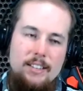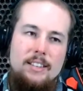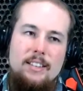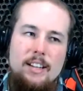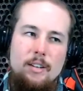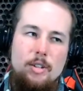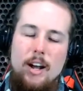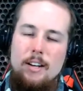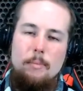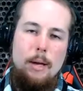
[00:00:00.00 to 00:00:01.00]
They're
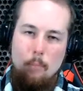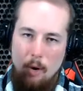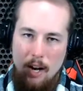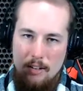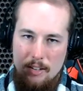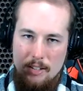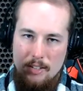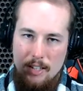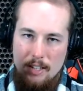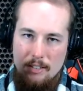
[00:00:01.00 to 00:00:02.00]
trying to make more out of this
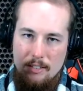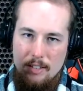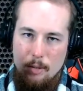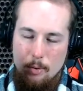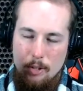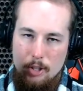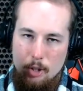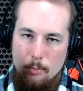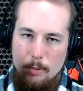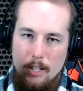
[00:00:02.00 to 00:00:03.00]
than it really
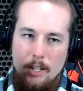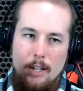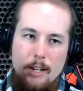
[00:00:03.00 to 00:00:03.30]
should be.